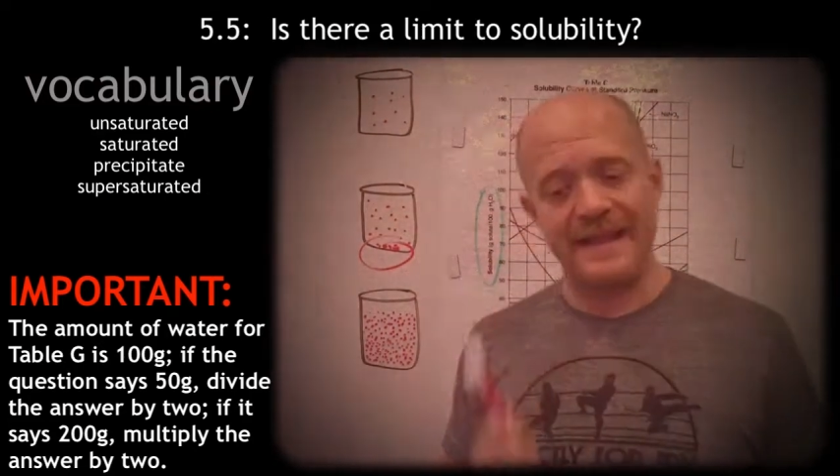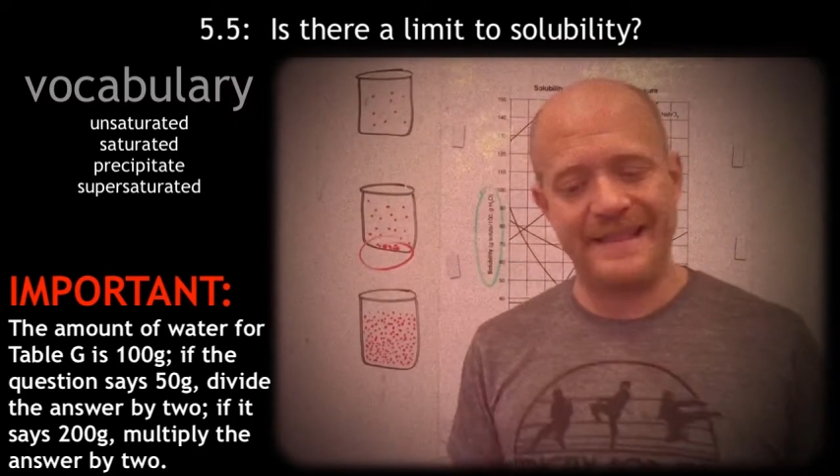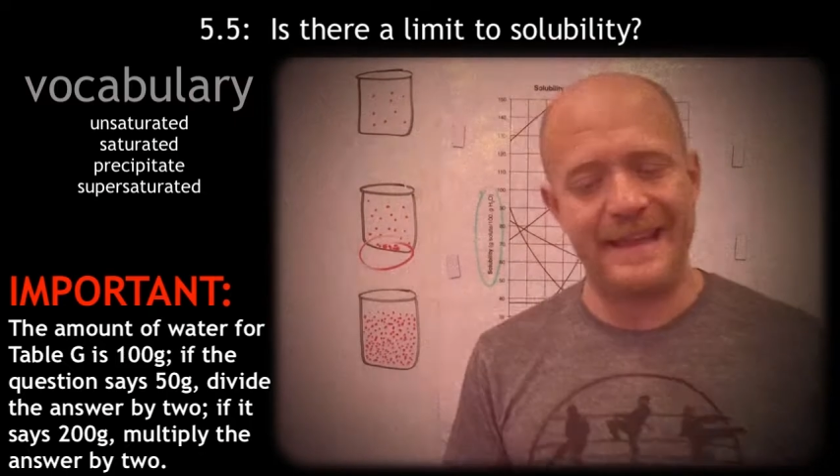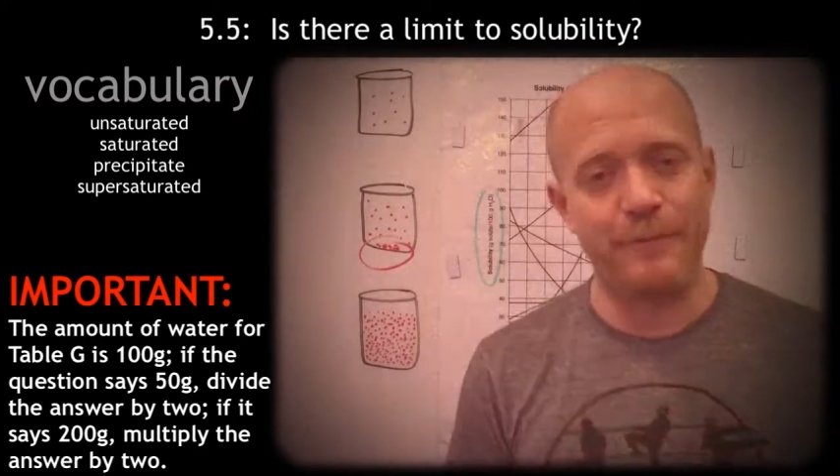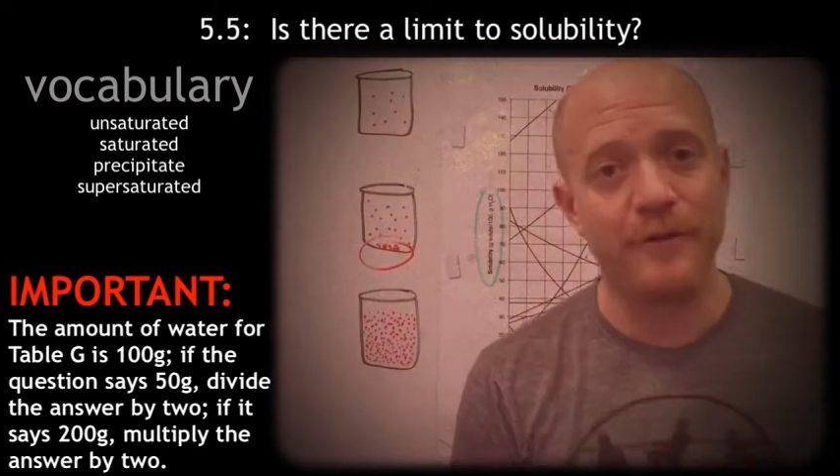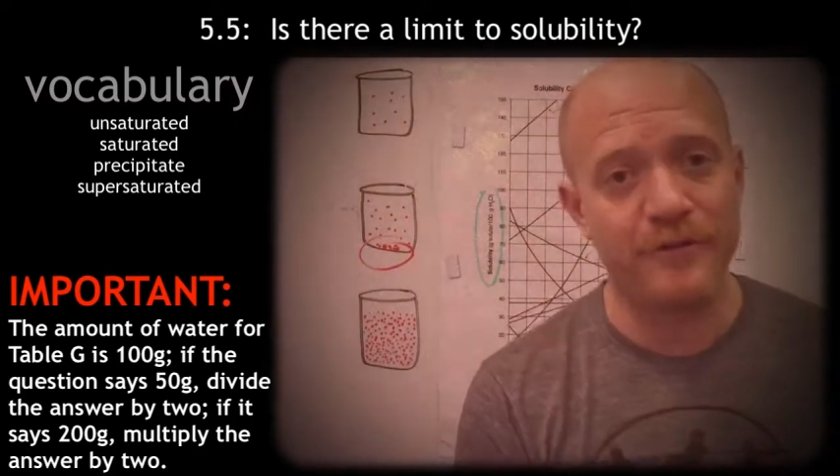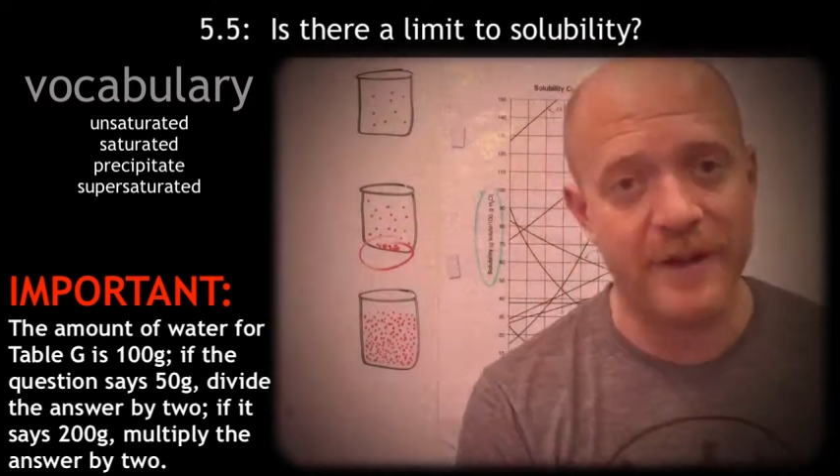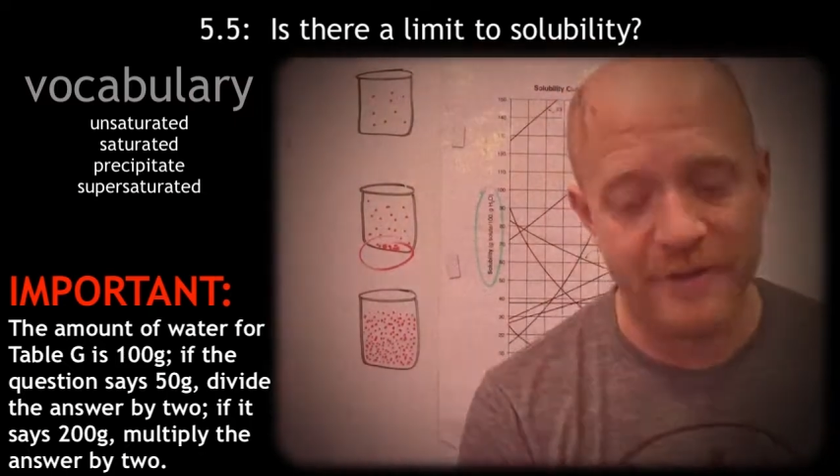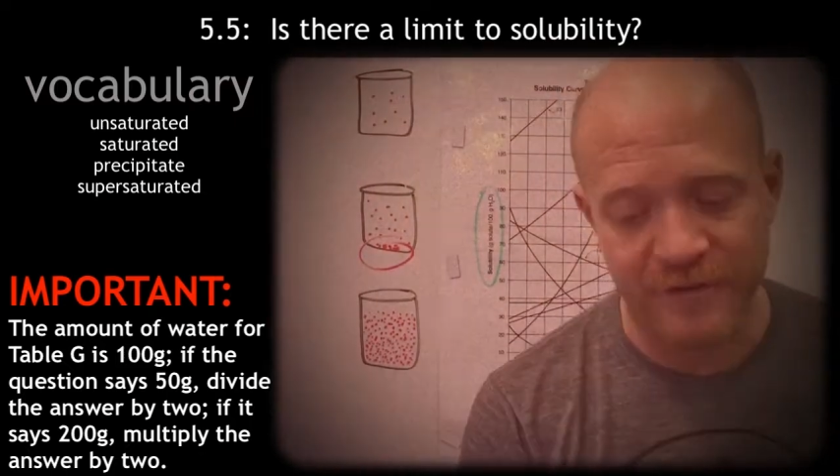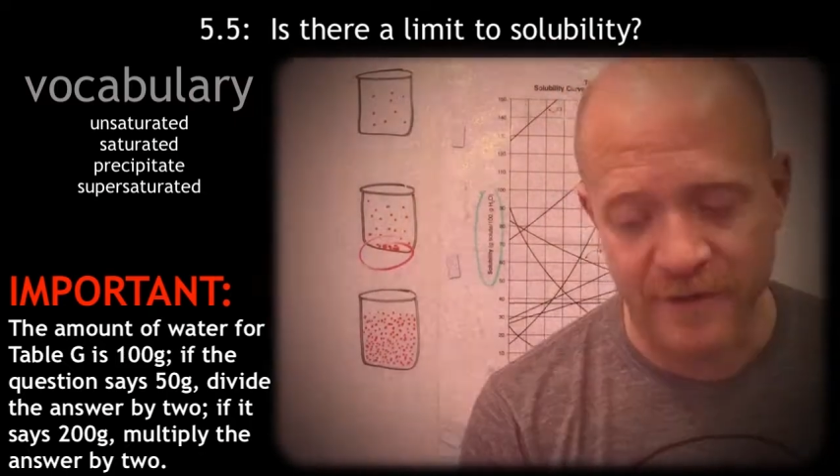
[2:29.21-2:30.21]
they will
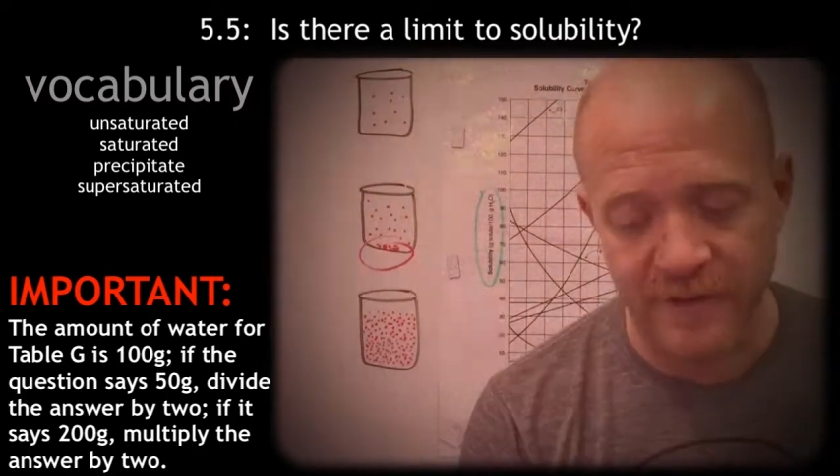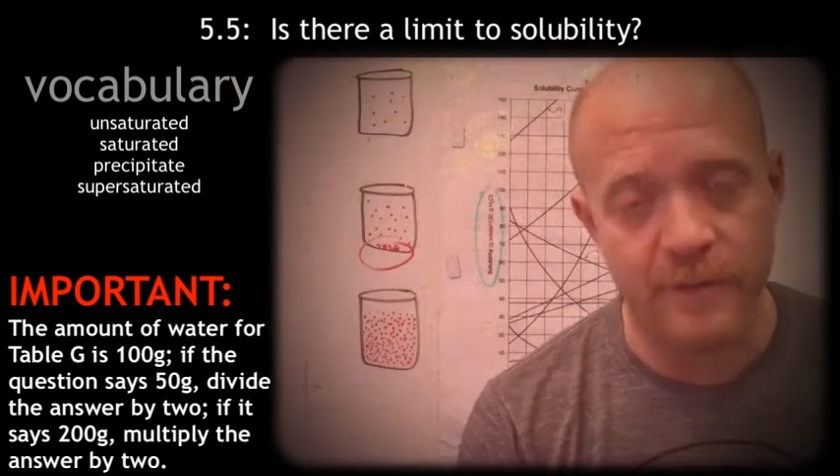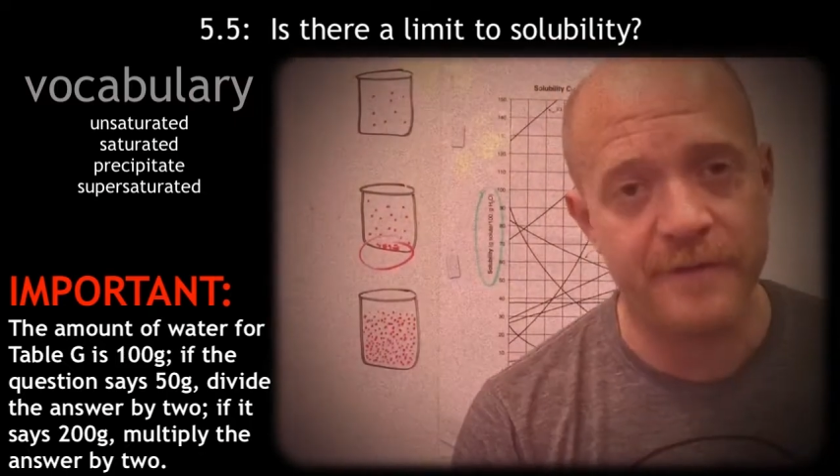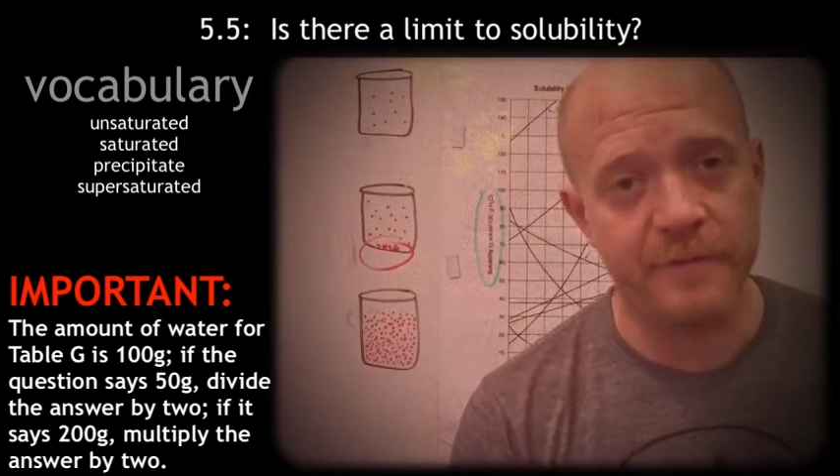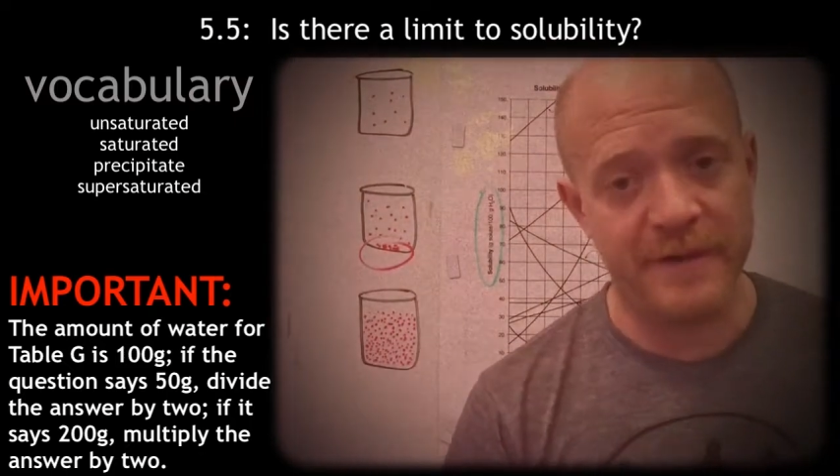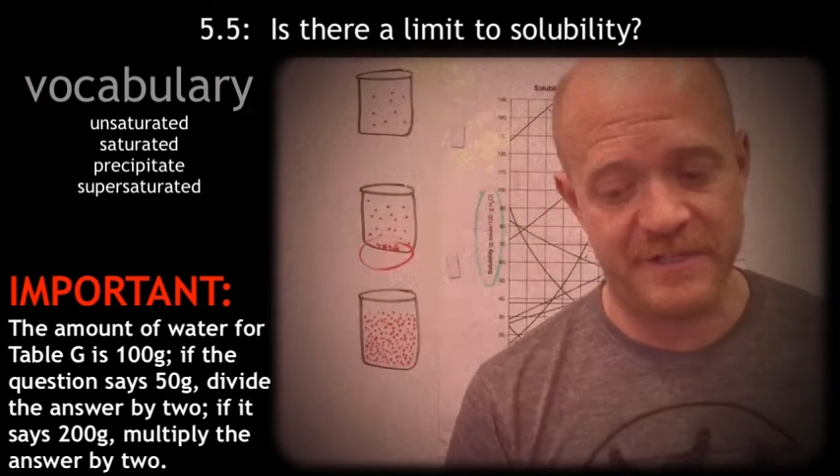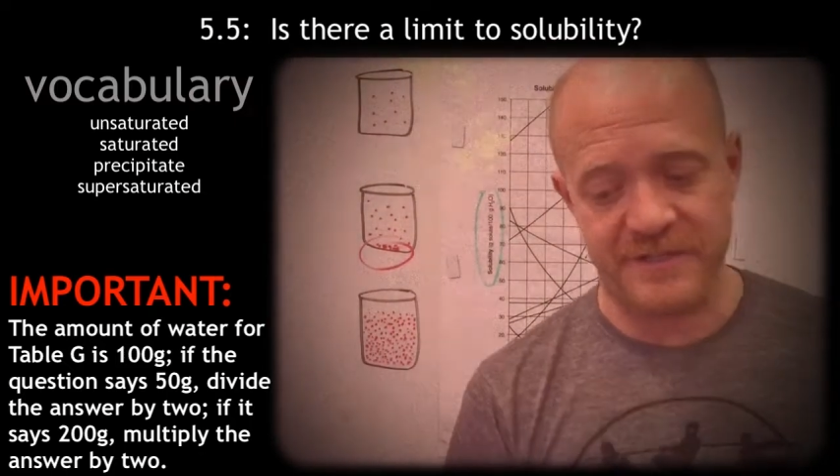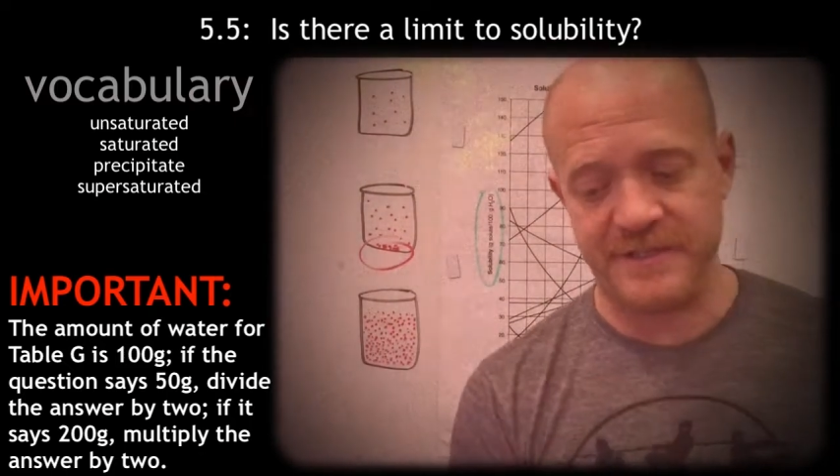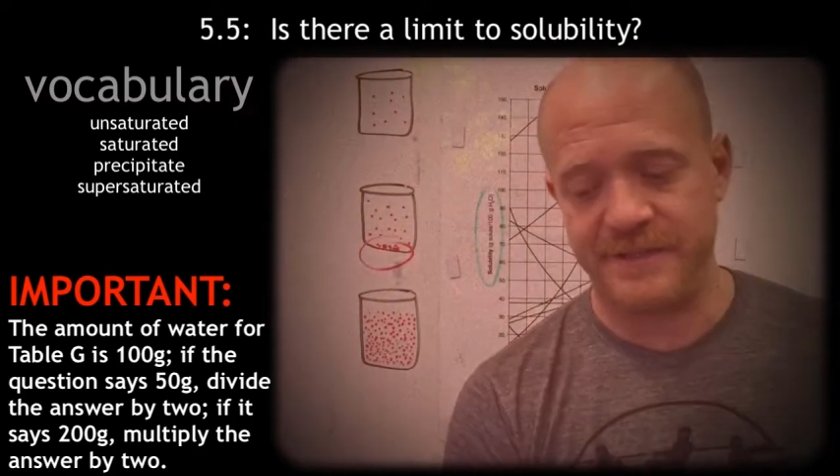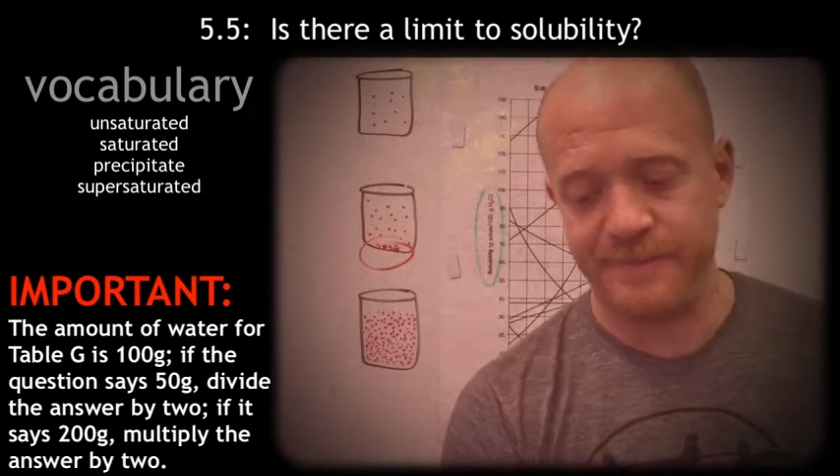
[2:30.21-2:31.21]
try to trick you on the
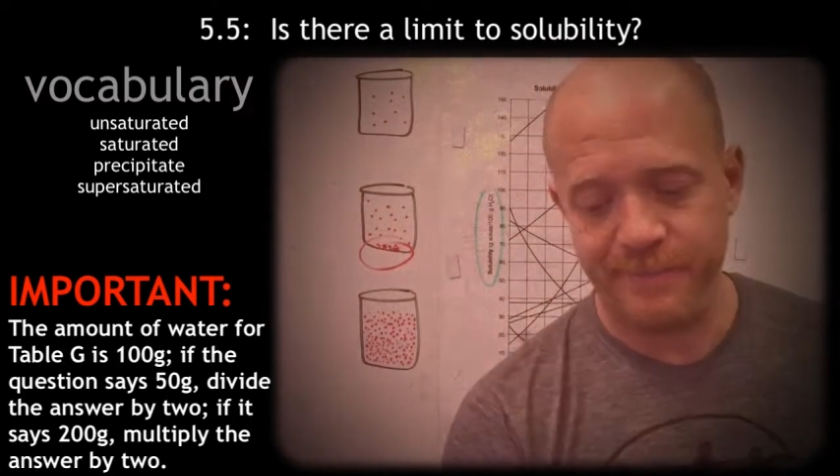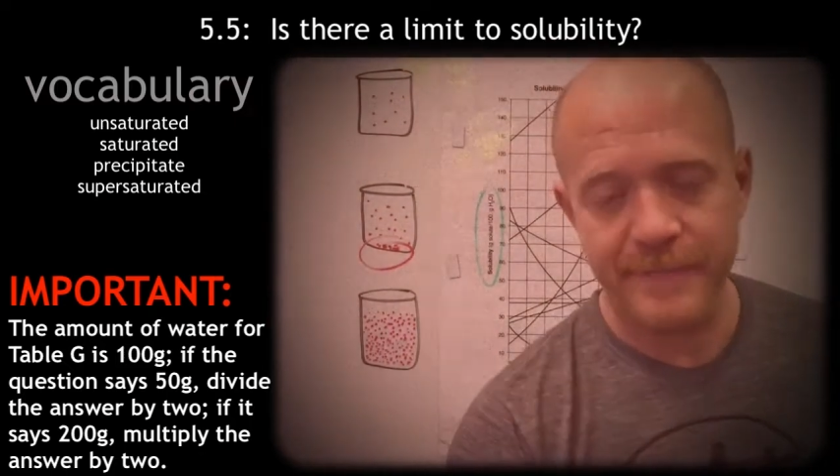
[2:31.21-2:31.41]
Regents.